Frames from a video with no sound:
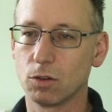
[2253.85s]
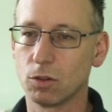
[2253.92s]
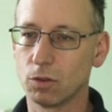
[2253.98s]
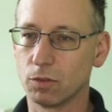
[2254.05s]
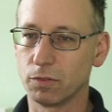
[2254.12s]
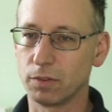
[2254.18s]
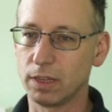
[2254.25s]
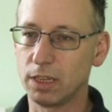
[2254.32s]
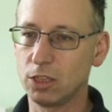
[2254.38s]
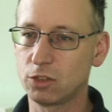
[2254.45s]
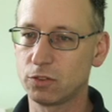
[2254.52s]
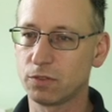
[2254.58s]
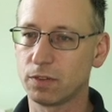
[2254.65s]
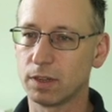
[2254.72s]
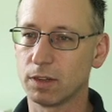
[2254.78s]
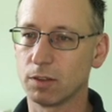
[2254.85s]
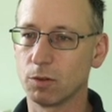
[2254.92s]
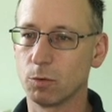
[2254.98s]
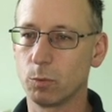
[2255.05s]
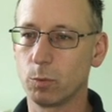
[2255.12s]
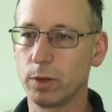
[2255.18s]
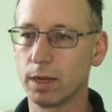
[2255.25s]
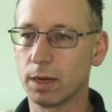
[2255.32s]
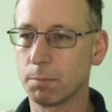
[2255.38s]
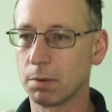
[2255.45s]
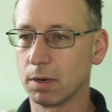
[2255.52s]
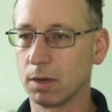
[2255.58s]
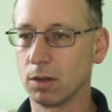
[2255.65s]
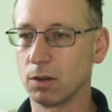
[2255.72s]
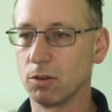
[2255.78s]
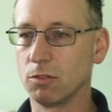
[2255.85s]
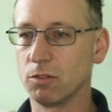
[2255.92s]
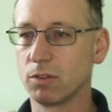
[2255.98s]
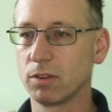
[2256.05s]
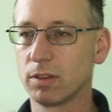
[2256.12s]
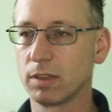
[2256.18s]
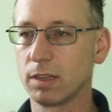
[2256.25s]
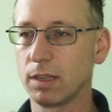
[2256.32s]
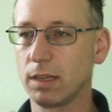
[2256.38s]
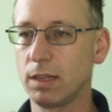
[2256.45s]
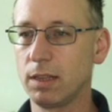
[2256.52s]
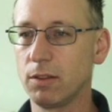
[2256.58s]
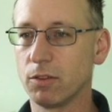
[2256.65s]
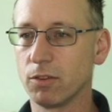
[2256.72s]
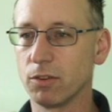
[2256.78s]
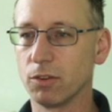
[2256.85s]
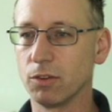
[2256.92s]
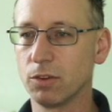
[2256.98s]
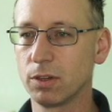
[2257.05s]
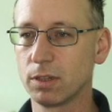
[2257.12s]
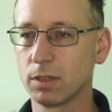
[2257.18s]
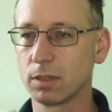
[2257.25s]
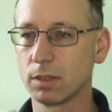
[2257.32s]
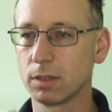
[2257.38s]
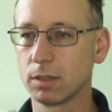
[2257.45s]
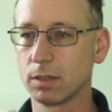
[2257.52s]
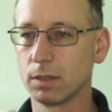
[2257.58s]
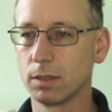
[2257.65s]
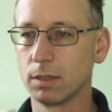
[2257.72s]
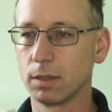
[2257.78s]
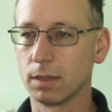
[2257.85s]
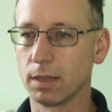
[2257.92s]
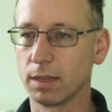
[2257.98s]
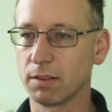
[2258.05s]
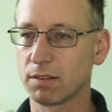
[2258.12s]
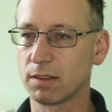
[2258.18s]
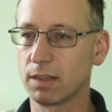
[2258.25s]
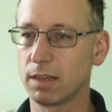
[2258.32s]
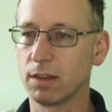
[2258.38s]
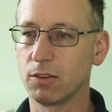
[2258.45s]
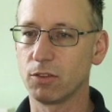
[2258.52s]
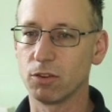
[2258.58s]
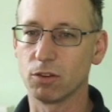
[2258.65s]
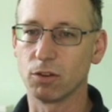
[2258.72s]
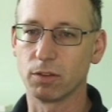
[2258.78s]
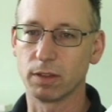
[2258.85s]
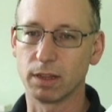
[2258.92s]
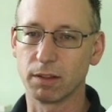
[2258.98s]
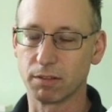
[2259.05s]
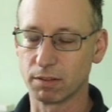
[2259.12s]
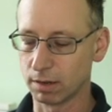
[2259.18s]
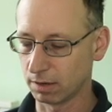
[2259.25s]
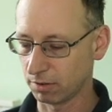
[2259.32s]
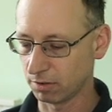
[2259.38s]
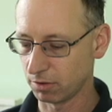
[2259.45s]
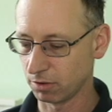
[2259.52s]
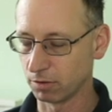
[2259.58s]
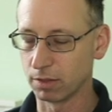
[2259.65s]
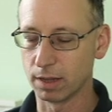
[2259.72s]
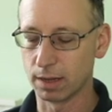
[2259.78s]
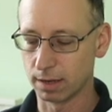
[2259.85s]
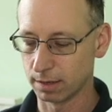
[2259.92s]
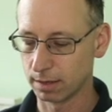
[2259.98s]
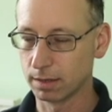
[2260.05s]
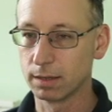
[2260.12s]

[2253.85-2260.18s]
of each file that we upload into. That's clearly too long now, so let's do that.